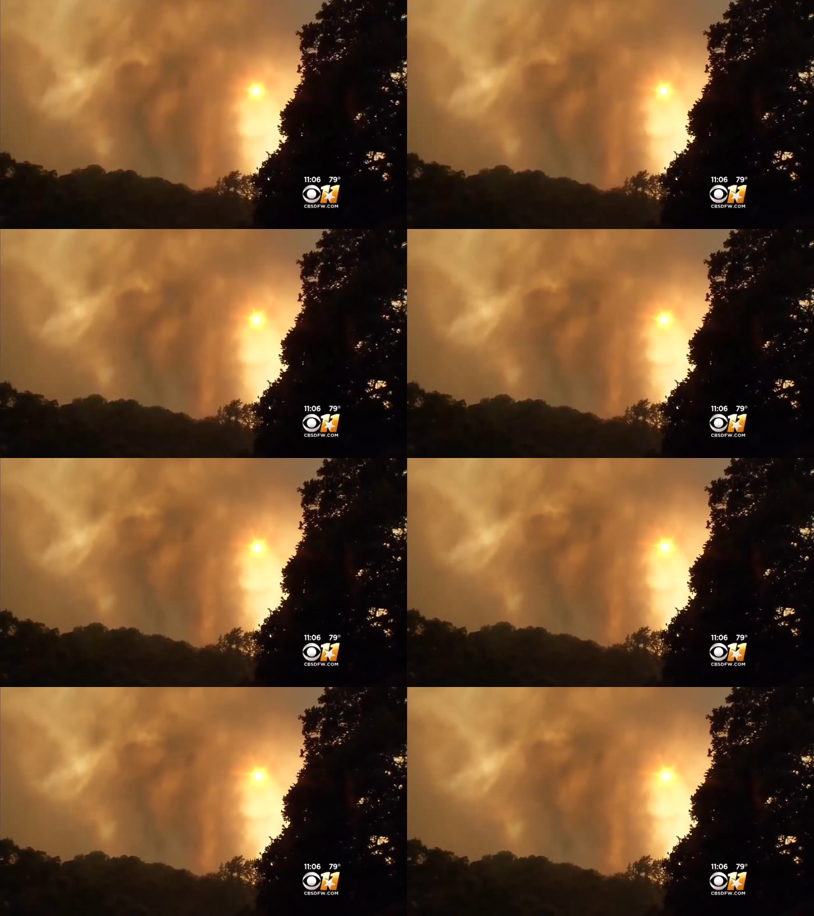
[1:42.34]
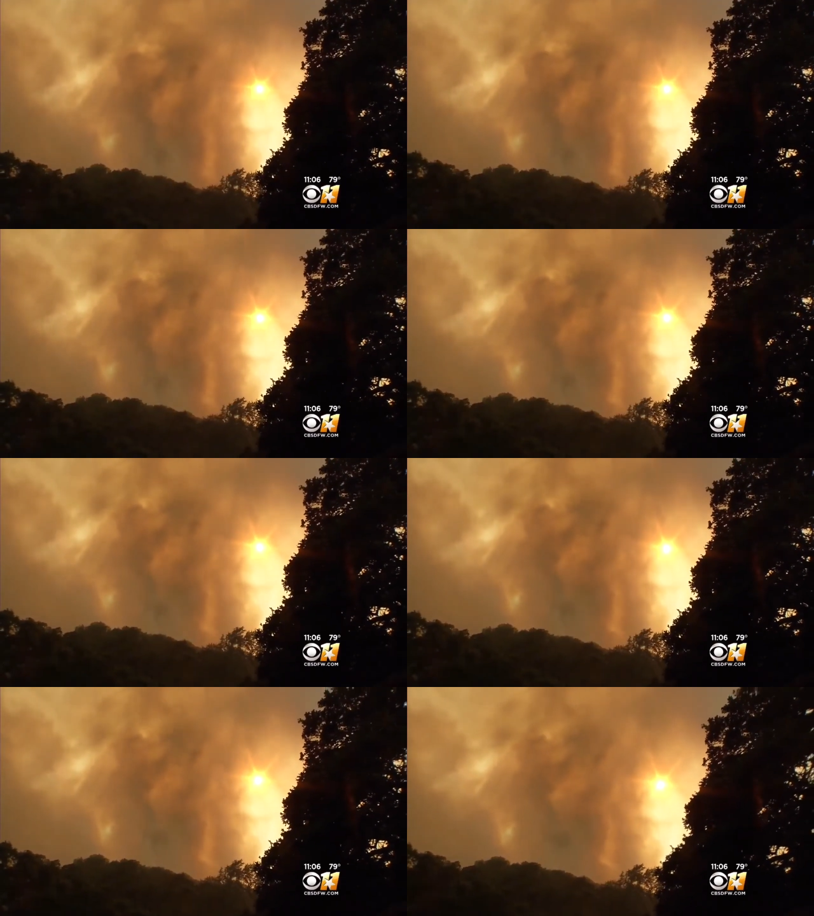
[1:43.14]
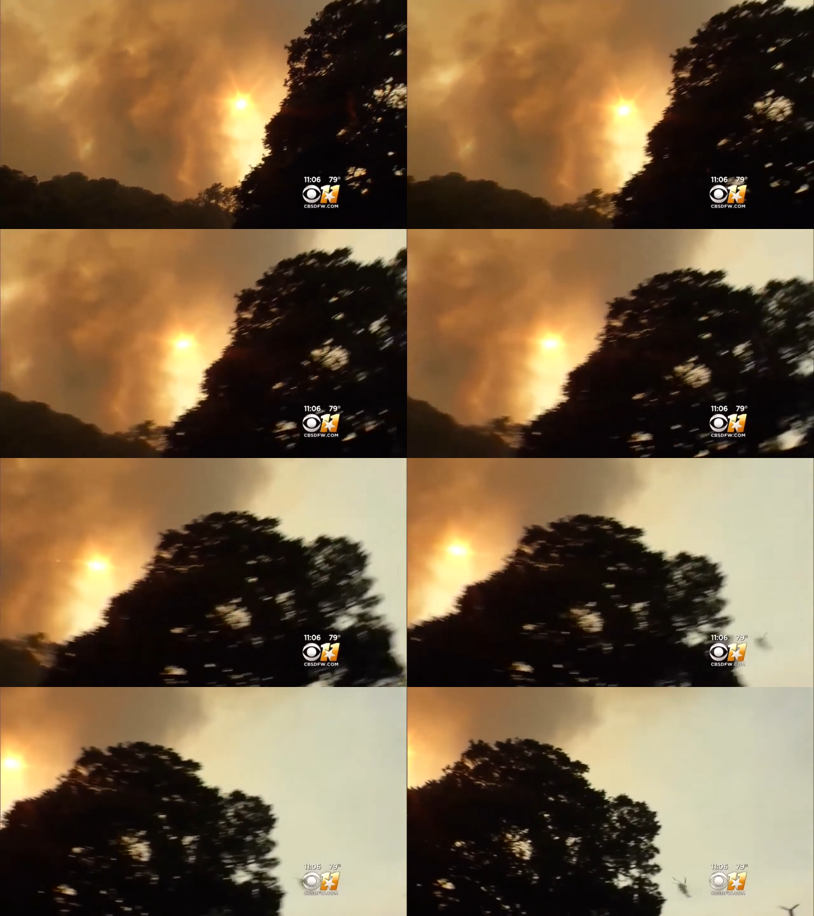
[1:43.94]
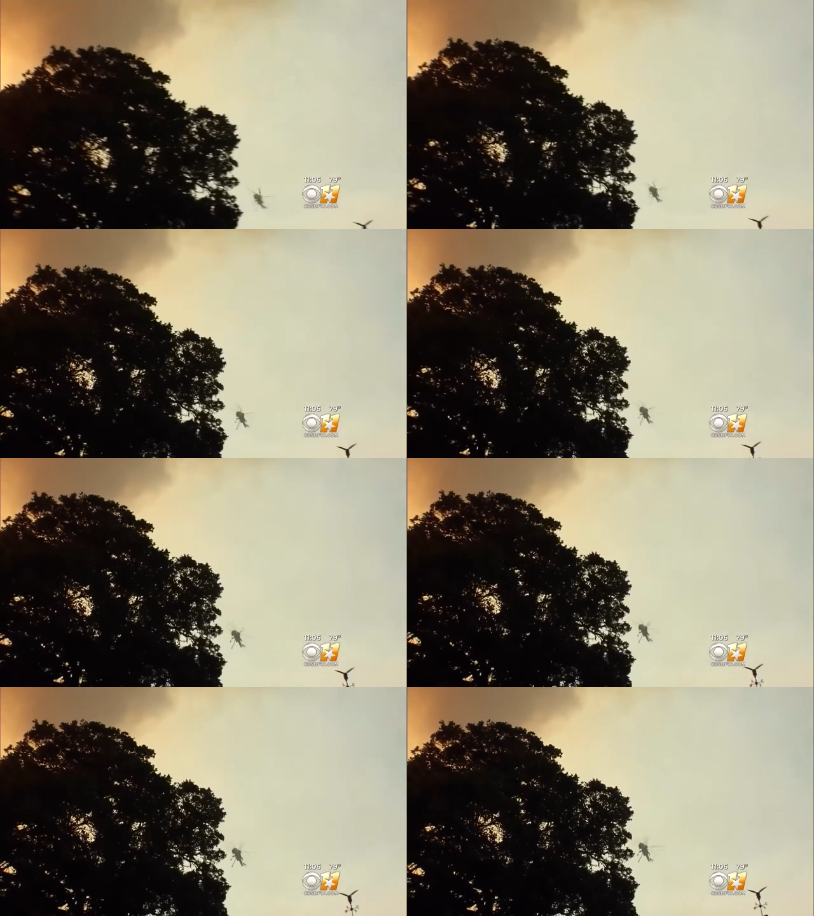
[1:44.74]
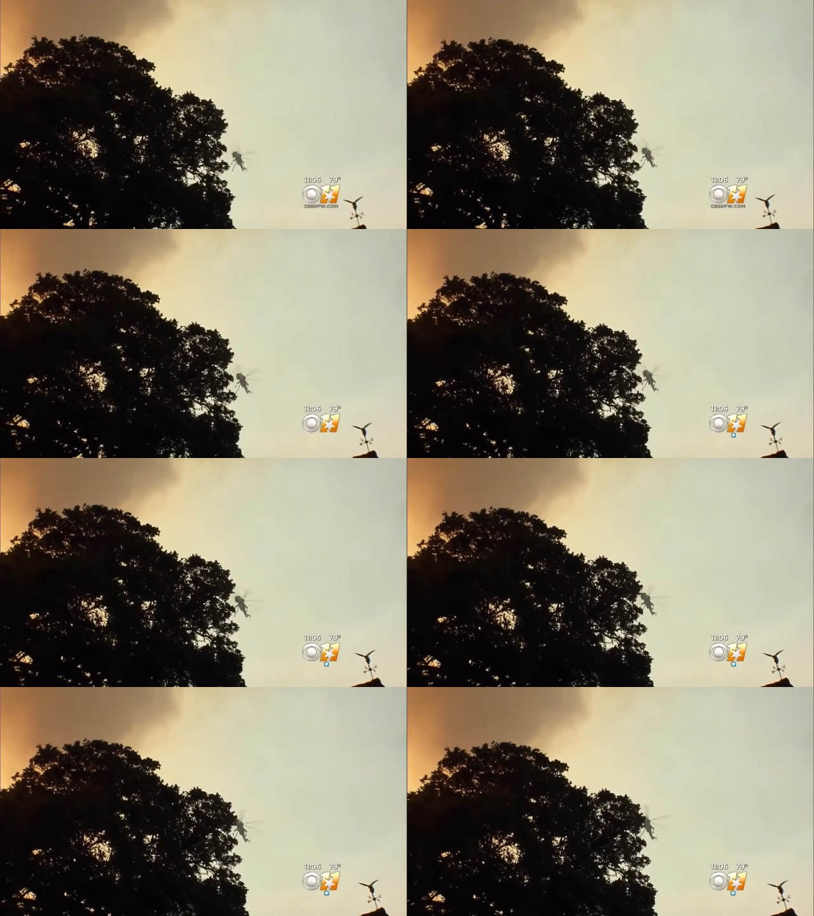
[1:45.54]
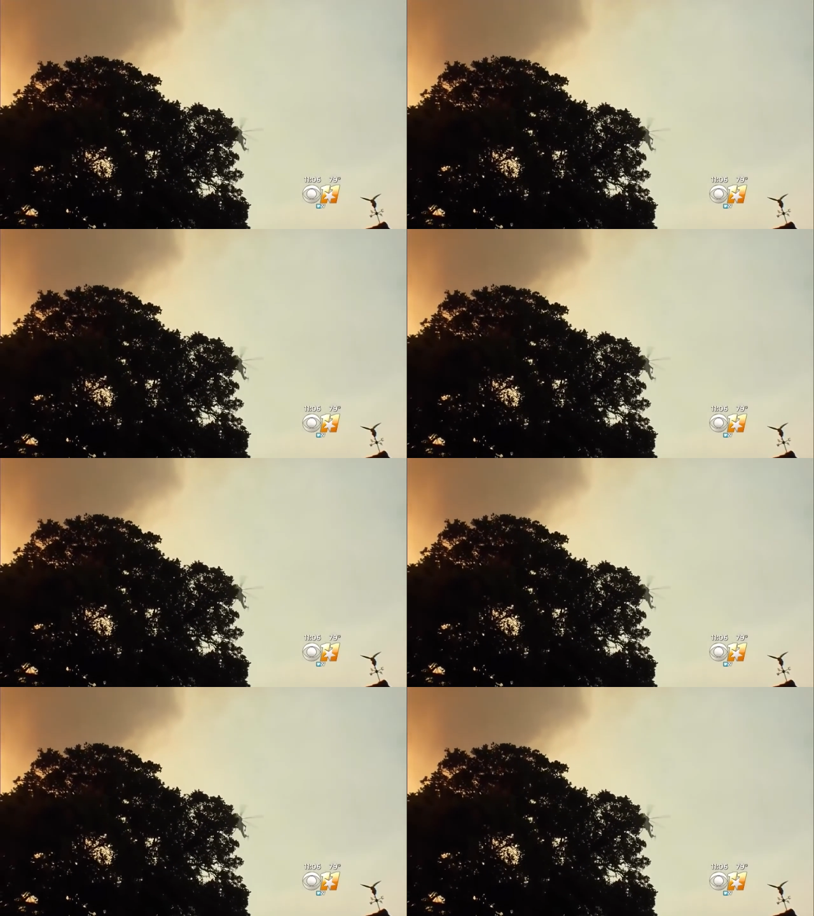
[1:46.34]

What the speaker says: (no speaker visible)